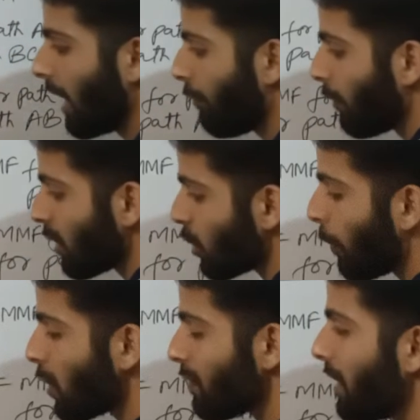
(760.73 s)
If
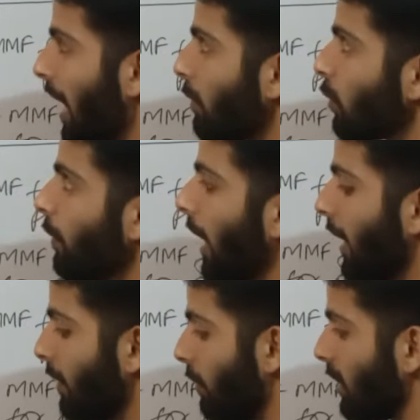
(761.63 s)
suppose we have to
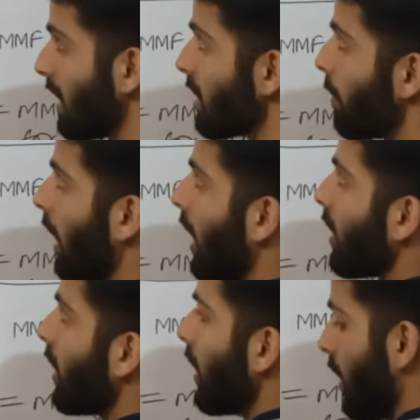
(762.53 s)
find this
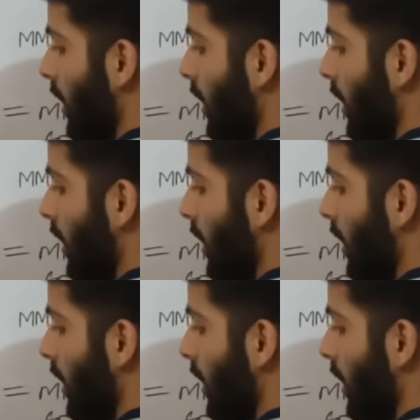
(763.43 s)
for